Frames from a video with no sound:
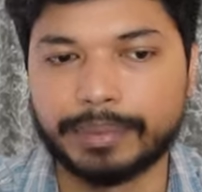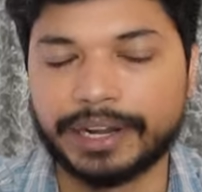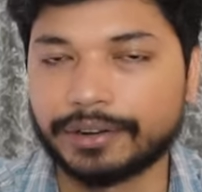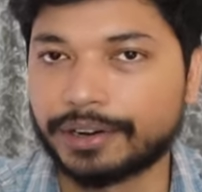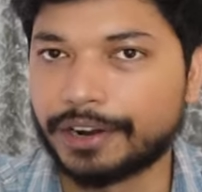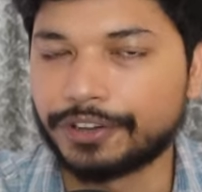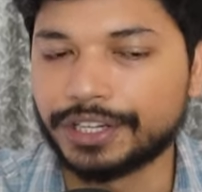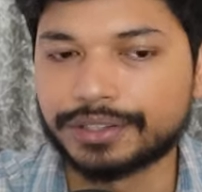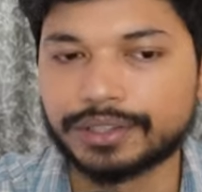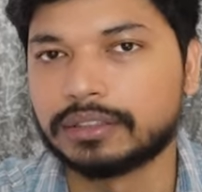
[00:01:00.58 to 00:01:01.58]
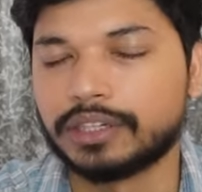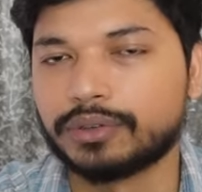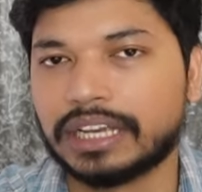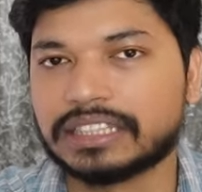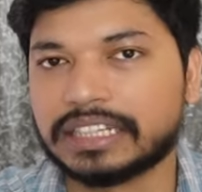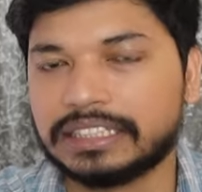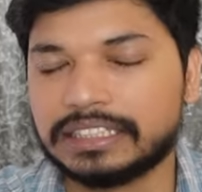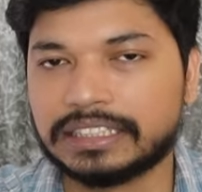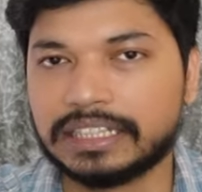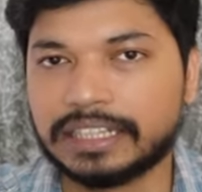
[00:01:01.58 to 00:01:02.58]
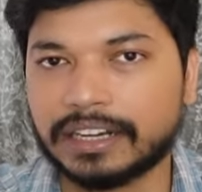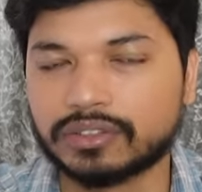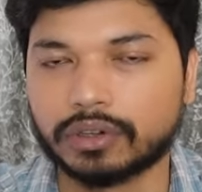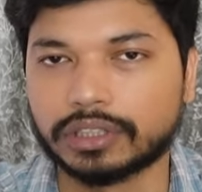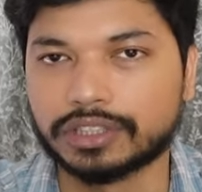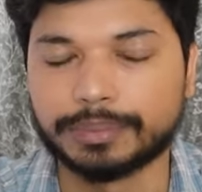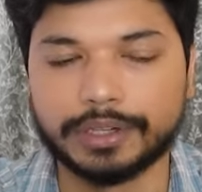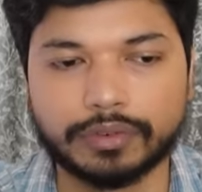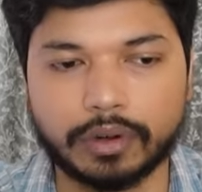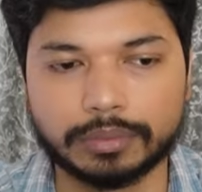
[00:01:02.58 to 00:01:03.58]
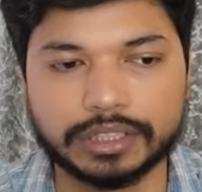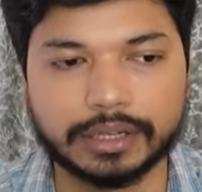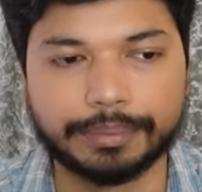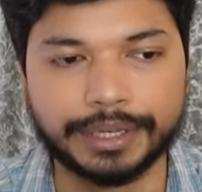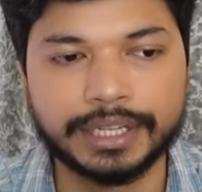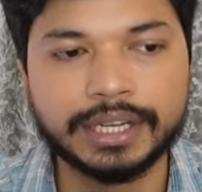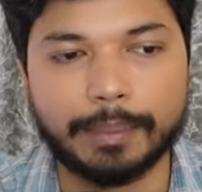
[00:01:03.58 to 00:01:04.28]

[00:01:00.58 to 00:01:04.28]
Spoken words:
Mentor Graphics, then you guys can easily get shortlist mail from this company.